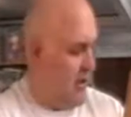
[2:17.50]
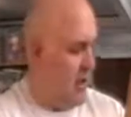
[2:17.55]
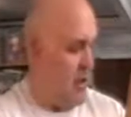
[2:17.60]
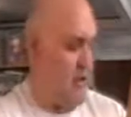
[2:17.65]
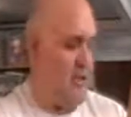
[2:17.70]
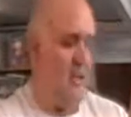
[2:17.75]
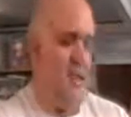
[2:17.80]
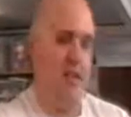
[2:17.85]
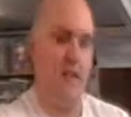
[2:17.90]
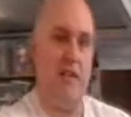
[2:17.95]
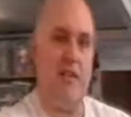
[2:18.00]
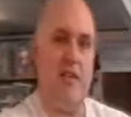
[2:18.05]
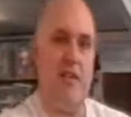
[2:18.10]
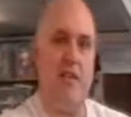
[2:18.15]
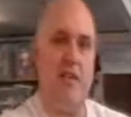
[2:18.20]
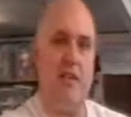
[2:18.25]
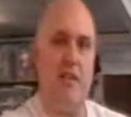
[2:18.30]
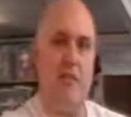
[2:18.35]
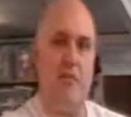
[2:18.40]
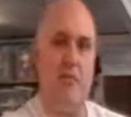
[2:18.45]
A
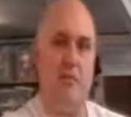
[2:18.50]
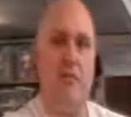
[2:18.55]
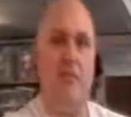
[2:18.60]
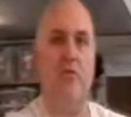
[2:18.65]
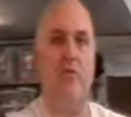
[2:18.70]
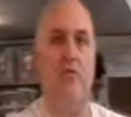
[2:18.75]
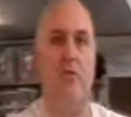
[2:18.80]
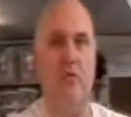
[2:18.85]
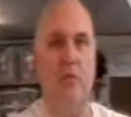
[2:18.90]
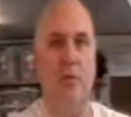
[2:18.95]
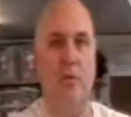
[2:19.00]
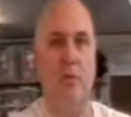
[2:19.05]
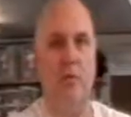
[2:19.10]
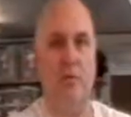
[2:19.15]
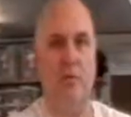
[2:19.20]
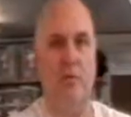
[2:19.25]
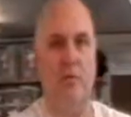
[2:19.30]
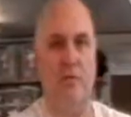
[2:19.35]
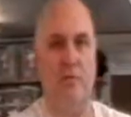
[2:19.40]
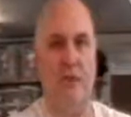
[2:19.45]
D is worth 2
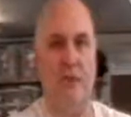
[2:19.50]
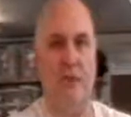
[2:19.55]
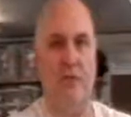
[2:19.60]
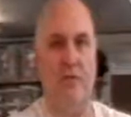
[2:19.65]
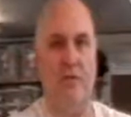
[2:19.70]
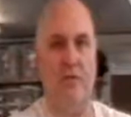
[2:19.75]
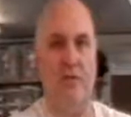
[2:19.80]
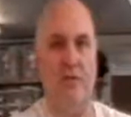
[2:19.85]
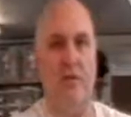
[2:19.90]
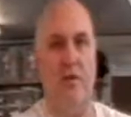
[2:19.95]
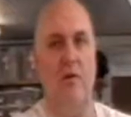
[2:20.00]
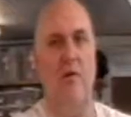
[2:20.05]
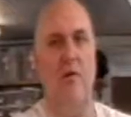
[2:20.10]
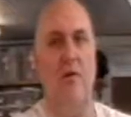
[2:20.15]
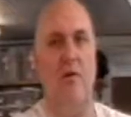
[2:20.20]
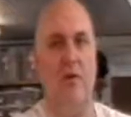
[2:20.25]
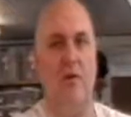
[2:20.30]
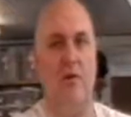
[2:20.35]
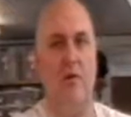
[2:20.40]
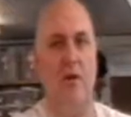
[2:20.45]
points in major,
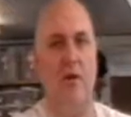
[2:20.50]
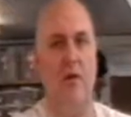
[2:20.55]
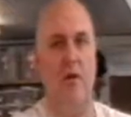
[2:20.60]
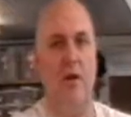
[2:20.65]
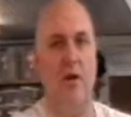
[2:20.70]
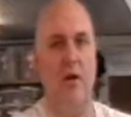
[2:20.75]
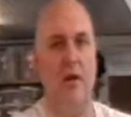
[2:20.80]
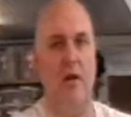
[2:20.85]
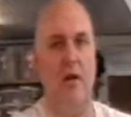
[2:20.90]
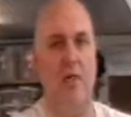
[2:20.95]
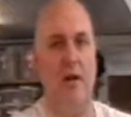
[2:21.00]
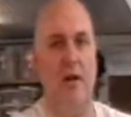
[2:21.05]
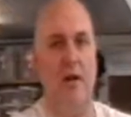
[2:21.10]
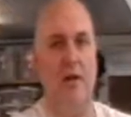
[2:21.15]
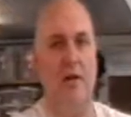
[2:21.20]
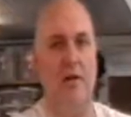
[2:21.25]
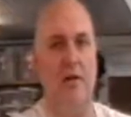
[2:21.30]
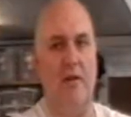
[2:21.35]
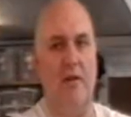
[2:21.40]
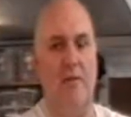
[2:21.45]
but only 1 in
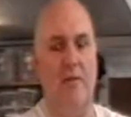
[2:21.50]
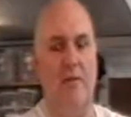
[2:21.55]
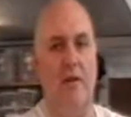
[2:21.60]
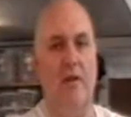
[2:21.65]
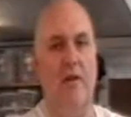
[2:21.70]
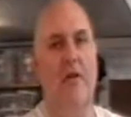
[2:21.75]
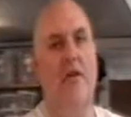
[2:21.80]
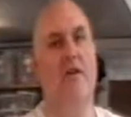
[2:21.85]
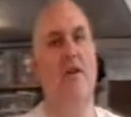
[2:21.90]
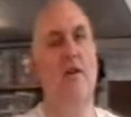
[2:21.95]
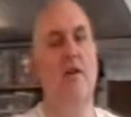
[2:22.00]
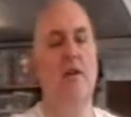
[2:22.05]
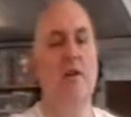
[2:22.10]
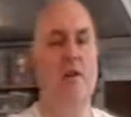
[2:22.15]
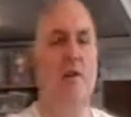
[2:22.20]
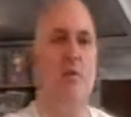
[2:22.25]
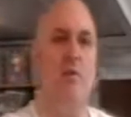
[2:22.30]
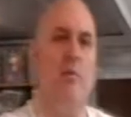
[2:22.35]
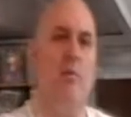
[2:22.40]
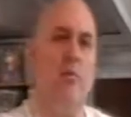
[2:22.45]
minor.
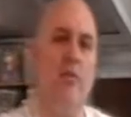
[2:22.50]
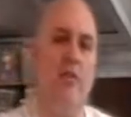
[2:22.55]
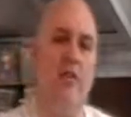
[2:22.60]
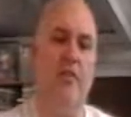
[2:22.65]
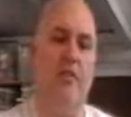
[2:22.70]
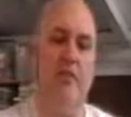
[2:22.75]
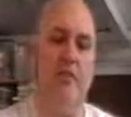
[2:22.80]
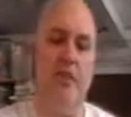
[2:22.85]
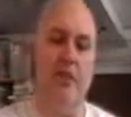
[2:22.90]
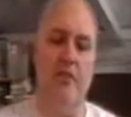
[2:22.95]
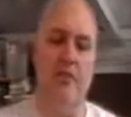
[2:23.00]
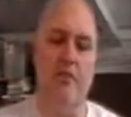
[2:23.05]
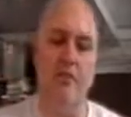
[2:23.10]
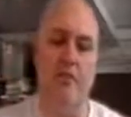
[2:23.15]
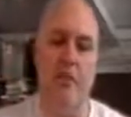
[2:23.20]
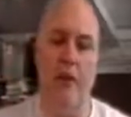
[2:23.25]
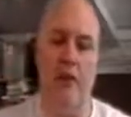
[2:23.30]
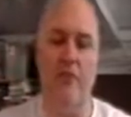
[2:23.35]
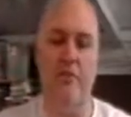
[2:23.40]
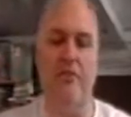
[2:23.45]
One other thing I'd like to
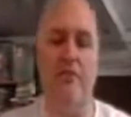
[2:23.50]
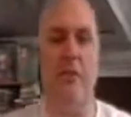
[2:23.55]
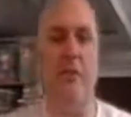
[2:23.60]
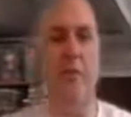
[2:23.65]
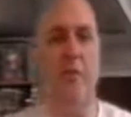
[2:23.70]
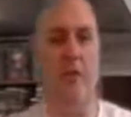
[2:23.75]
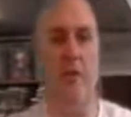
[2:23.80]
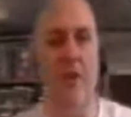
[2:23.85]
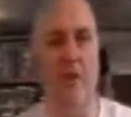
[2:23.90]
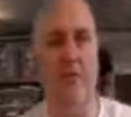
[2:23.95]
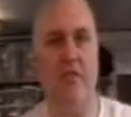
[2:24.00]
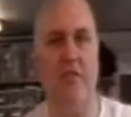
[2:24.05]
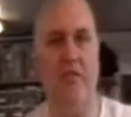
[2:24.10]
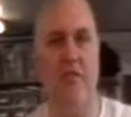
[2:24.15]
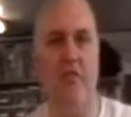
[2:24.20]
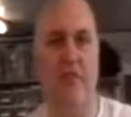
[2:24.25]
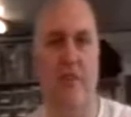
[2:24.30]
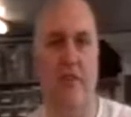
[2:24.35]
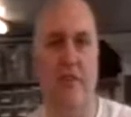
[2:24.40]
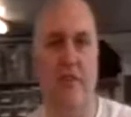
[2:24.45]
remind you is the production
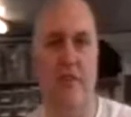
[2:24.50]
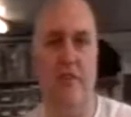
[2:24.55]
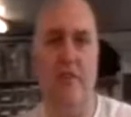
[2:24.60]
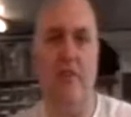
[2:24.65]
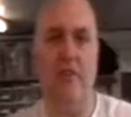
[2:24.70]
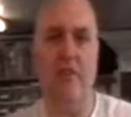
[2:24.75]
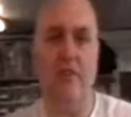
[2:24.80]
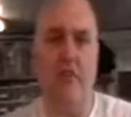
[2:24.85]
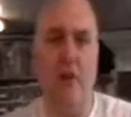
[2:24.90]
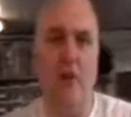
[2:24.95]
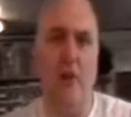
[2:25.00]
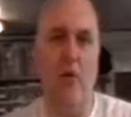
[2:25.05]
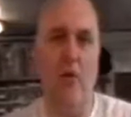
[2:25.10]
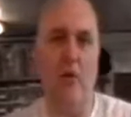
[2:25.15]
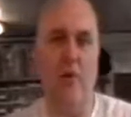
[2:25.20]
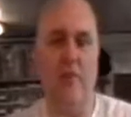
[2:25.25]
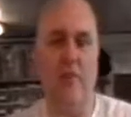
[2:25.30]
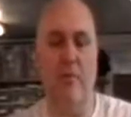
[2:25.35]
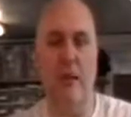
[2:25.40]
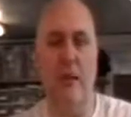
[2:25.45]
division is
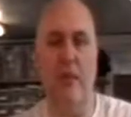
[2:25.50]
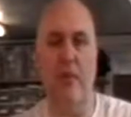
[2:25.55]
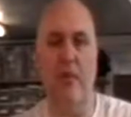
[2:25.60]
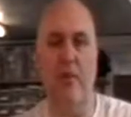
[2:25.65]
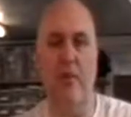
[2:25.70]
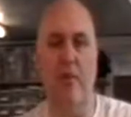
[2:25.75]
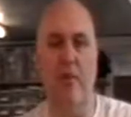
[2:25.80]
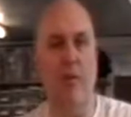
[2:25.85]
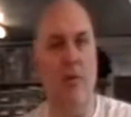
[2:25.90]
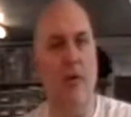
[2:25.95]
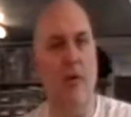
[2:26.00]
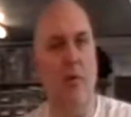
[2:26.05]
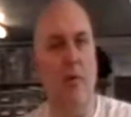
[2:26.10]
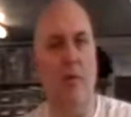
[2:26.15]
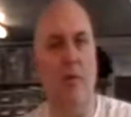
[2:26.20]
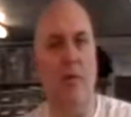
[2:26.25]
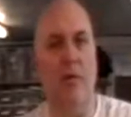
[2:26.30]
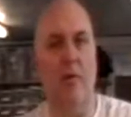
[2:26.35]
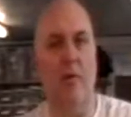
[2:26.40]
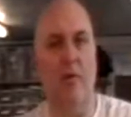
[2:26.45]
always minor, no matter
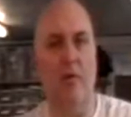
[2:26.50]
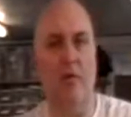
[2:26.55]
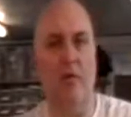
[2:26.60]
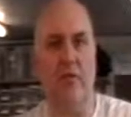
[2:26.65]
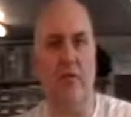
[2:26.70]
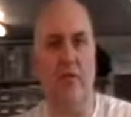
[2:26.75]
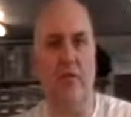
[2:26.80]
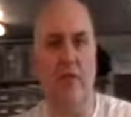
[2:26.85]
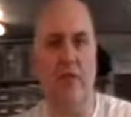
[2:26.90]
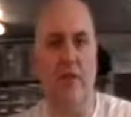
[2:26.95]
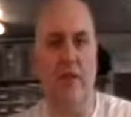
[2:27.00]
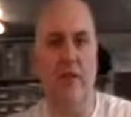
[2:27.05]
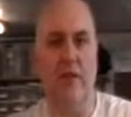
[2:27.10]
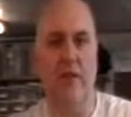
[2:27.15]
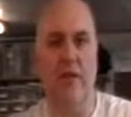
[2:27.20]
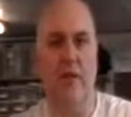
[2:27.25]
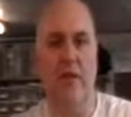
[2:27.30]
what caliber you're shooting.